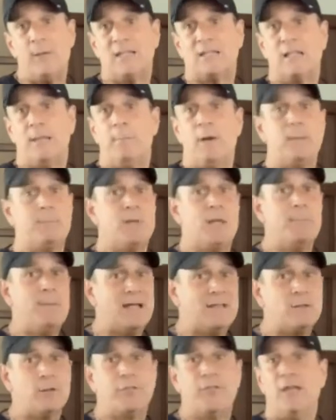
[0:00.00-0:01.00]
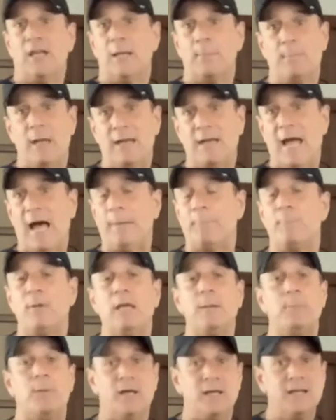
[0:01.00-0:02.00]
it might be a mental thing, it may not
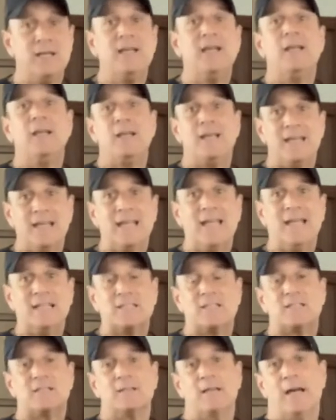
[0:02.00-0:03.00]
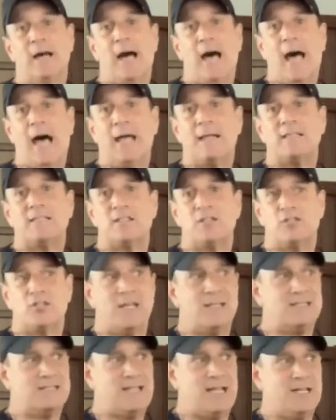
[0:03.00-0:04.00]
be, but I
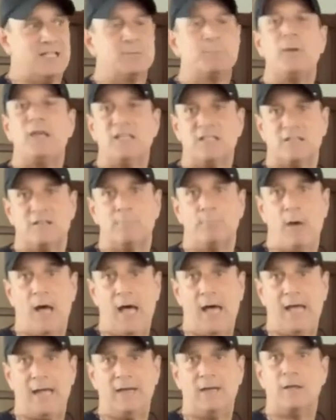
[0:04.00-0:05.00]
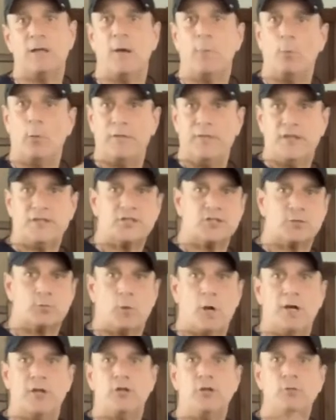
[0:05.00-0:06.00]
suggest that it's peace of mind when this is
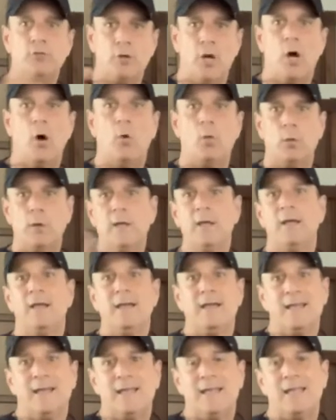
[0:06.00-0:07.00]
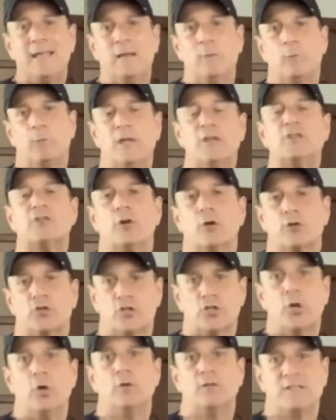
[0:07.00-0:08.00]
running. You know, research
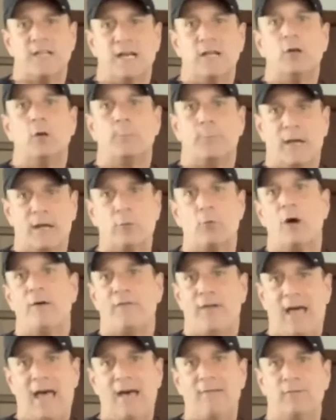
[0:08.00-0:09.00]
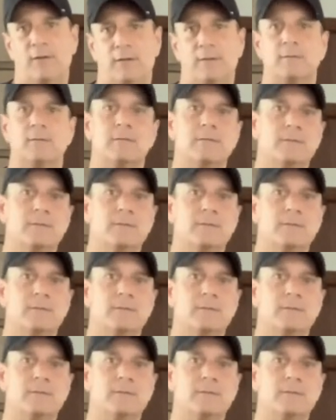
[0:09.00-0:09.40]
shows that you're better off having